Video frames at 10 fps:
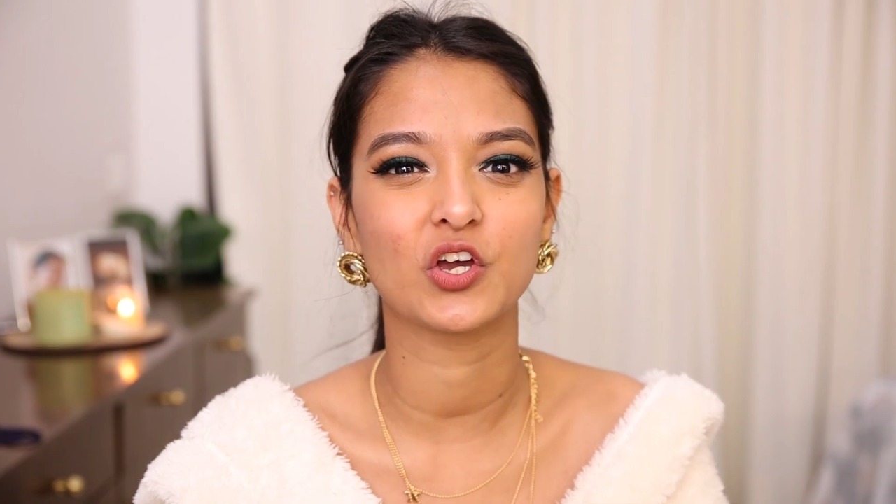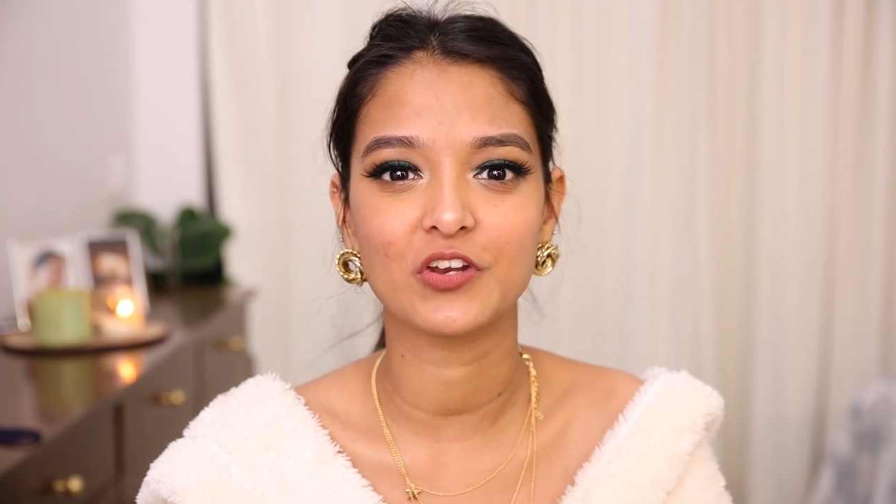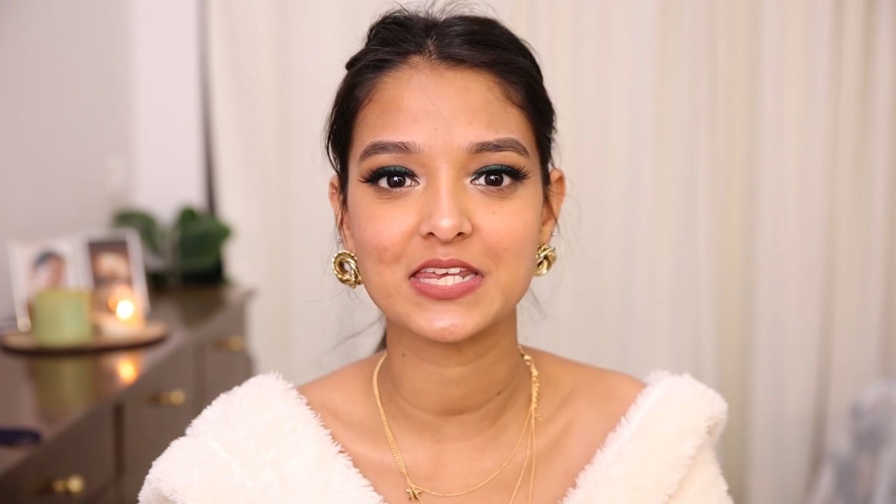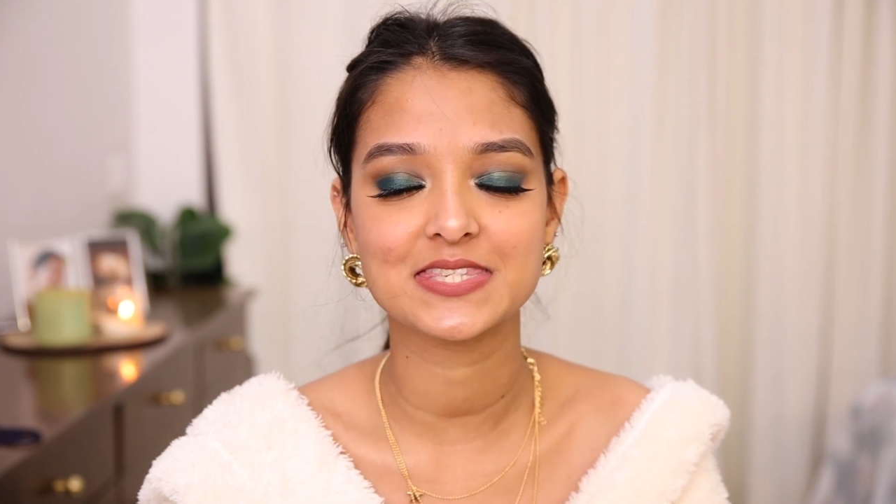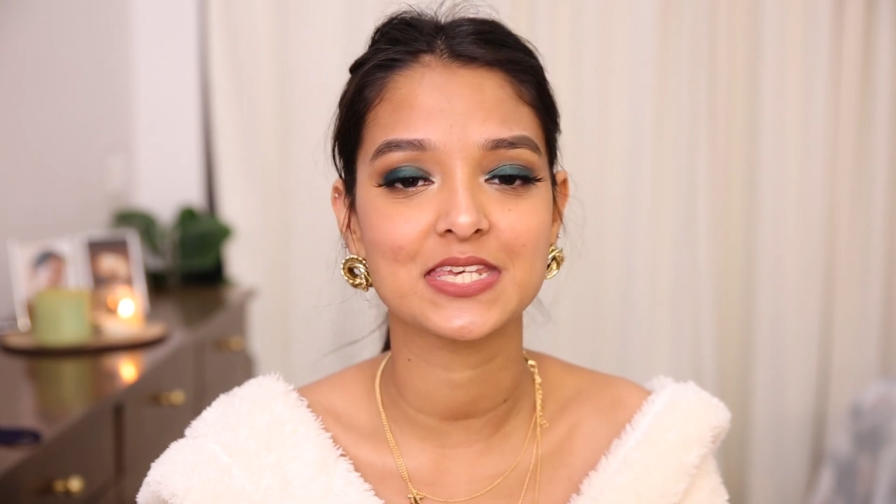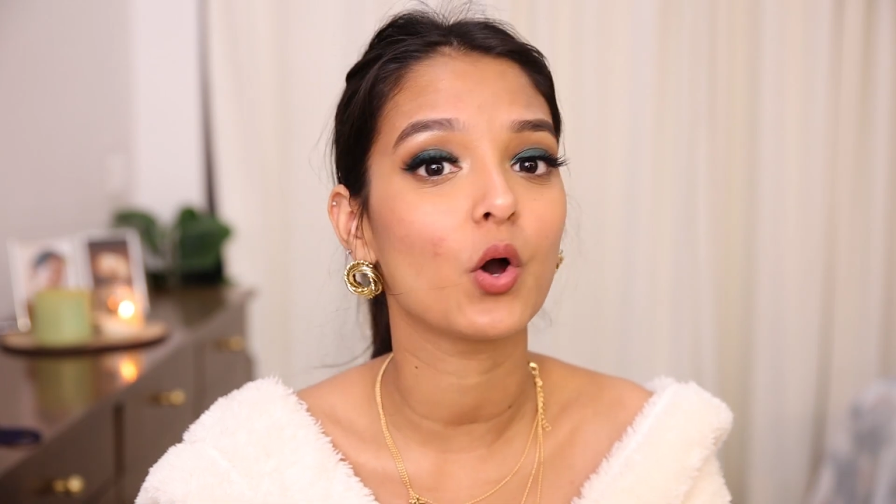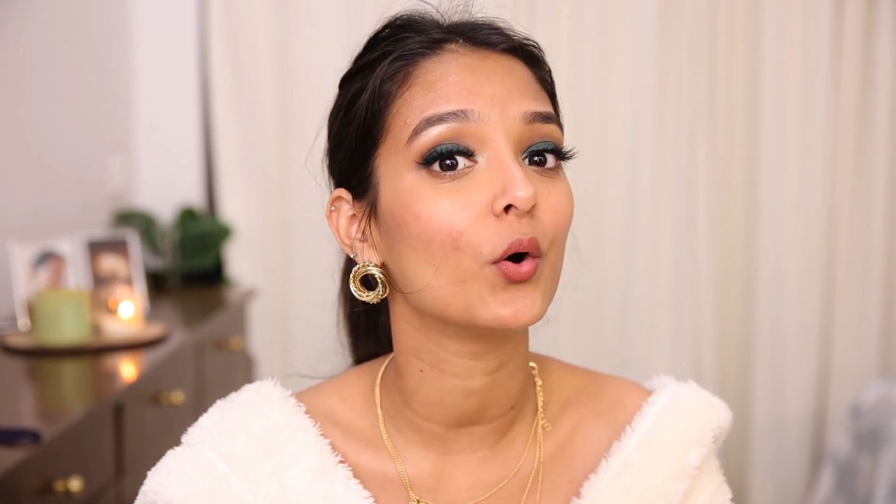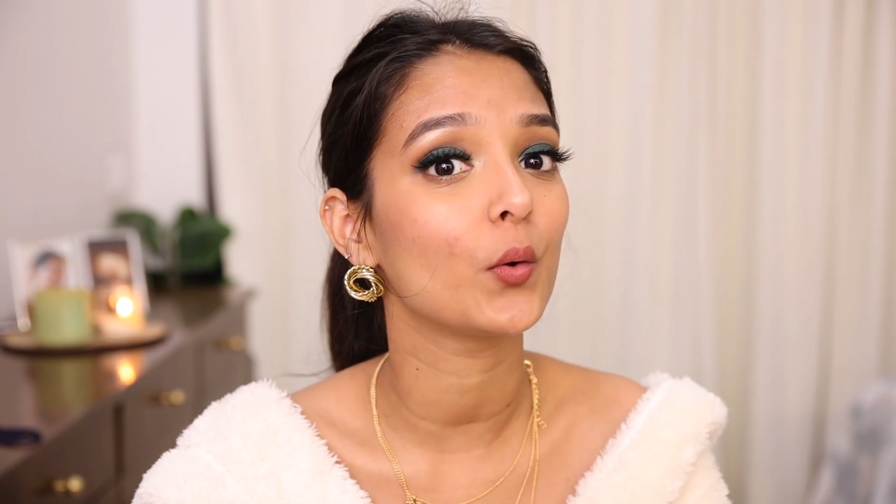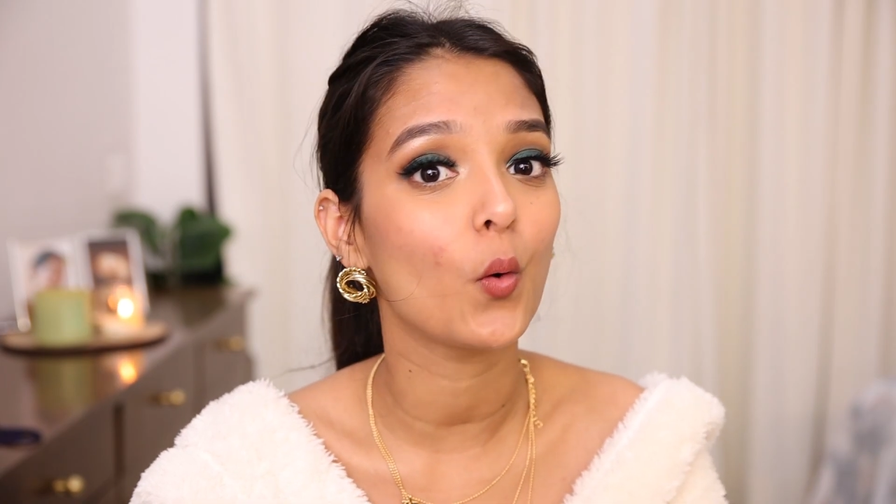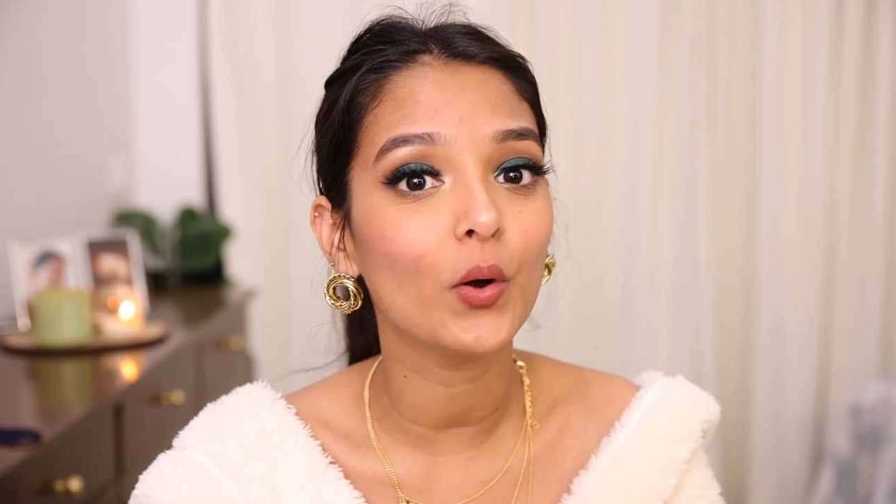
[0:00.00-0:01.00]
greasy
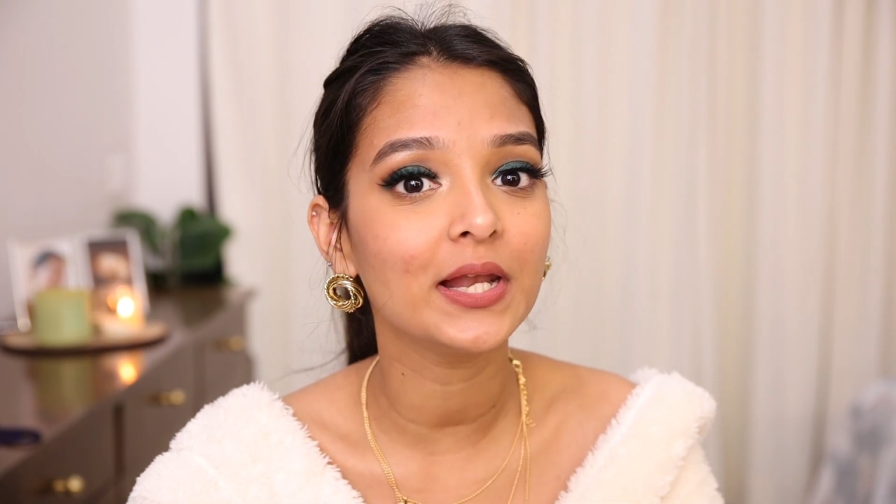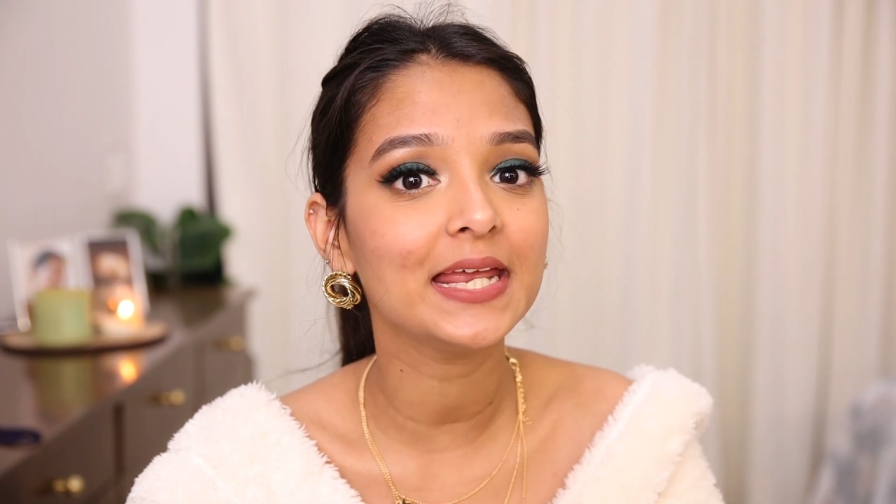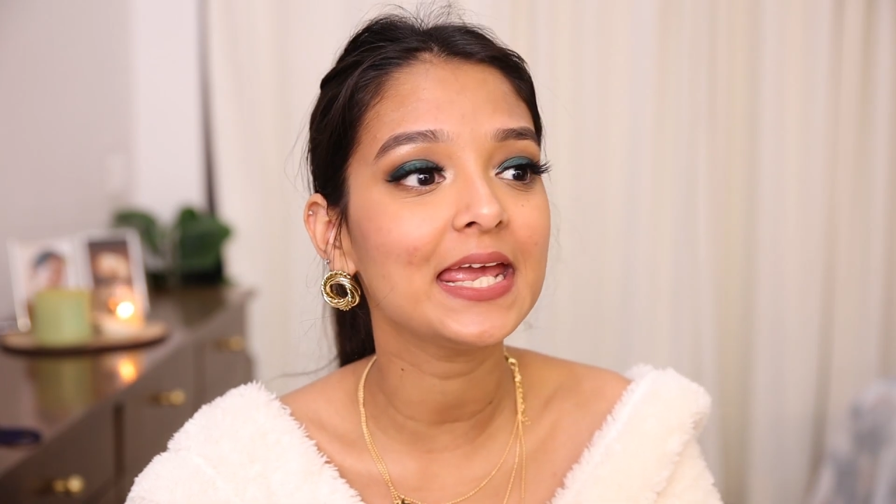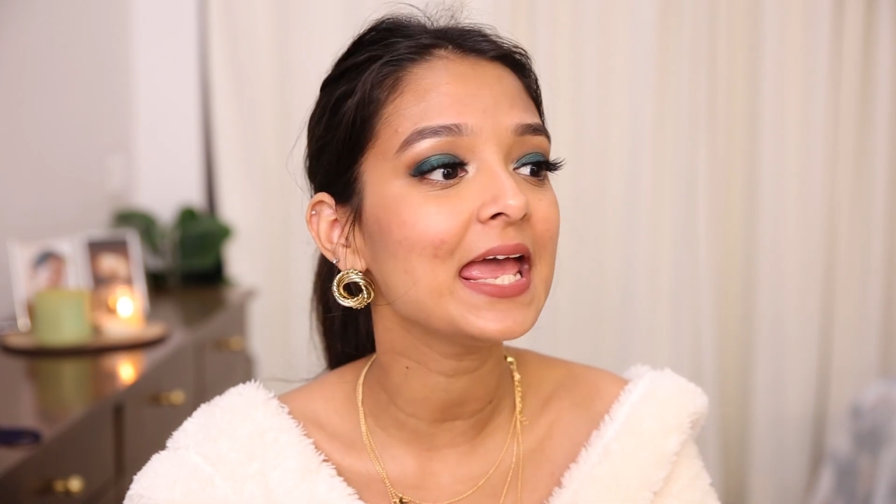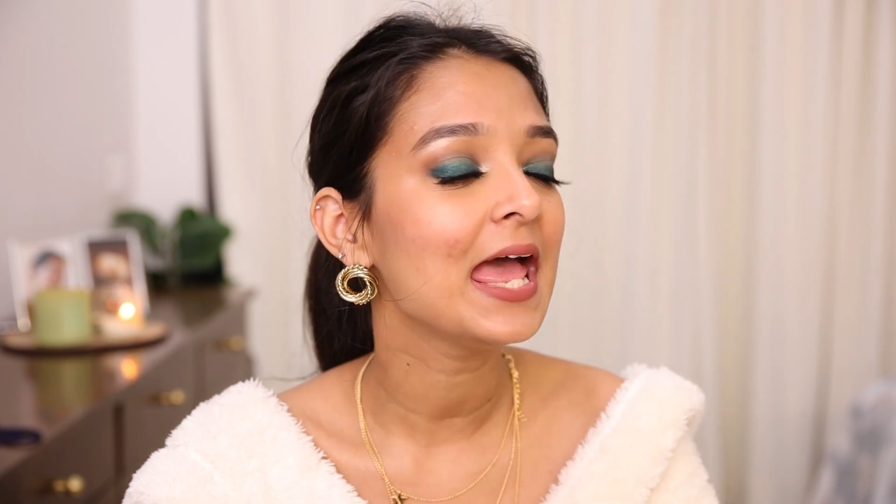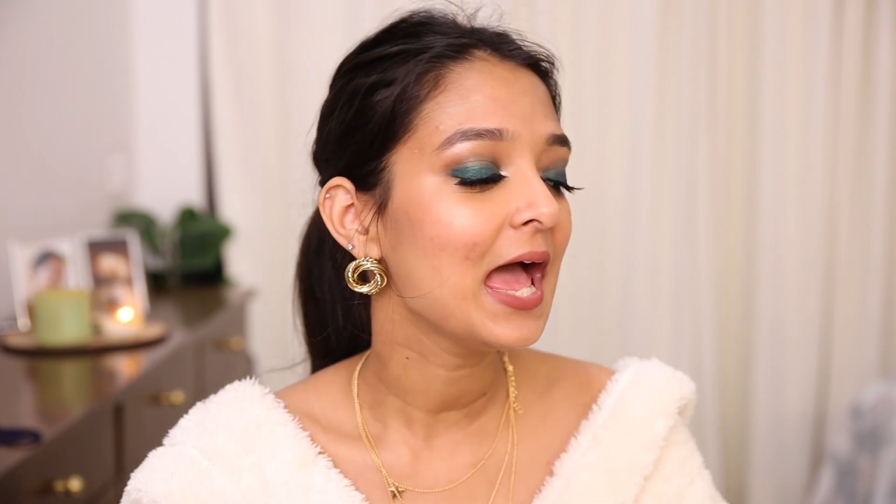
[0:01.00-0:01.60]
or oily.